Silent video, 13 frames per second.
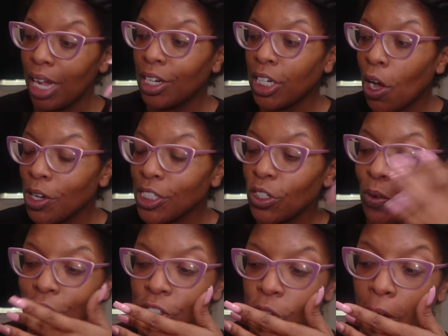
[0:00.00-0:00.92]
Long
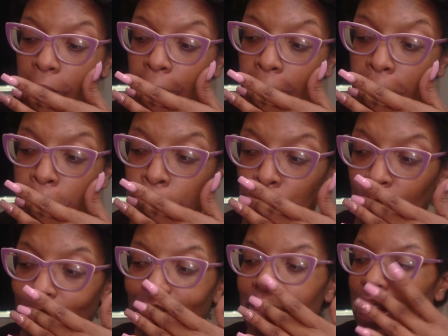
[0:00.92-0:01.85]
story short though,
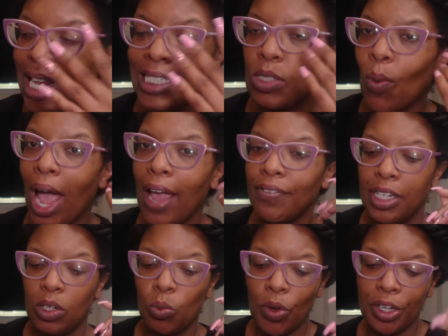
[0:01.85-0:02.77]
his wife
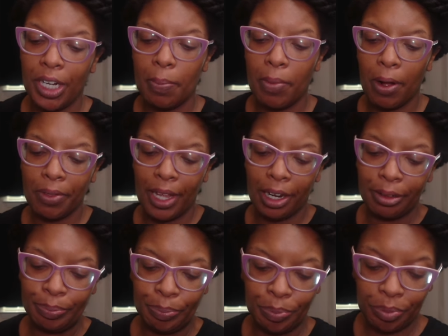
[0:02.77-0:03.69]
didn't want him on
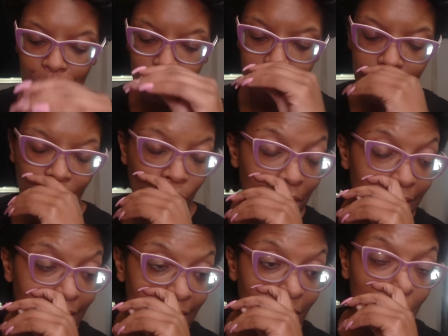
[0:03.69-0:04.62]
there.
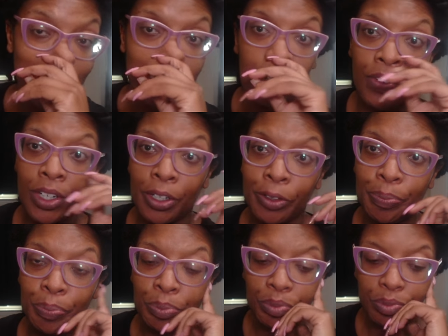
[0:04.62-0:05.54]
Christina was difficult
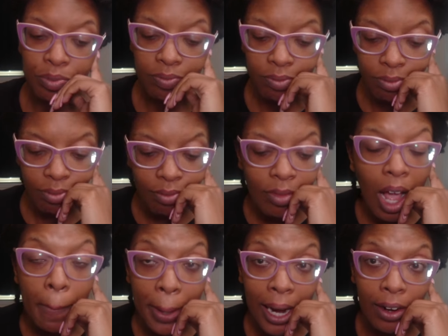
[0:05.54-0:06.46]

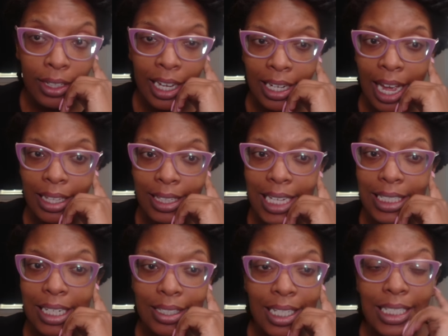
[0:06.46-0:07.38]
apparently and I, that's
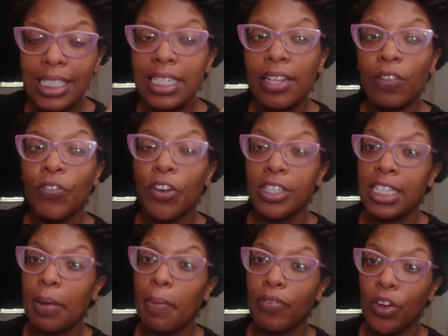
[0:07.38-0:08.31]
this is not the first
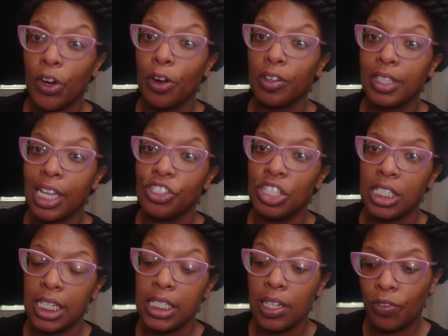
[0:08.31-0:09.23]
time I've heard that
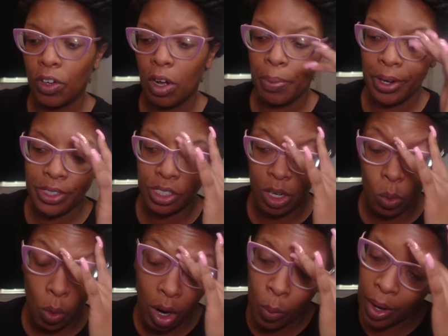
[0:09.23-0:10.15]
she's a difficult person to
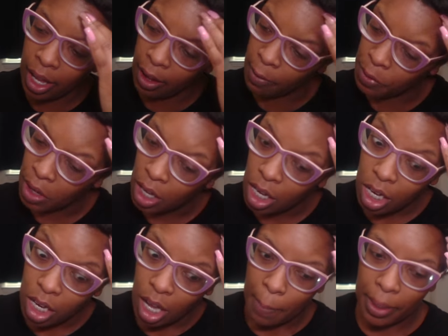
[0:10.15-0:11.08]
work with
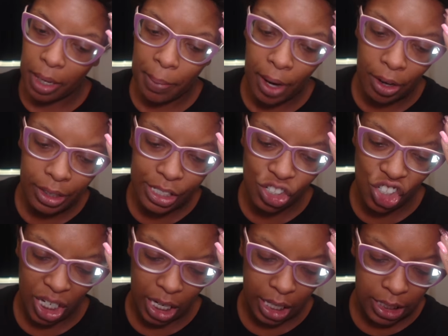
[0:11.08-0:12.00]
but apparently
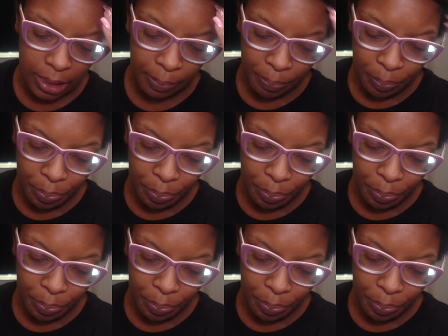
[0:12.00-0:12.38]
she is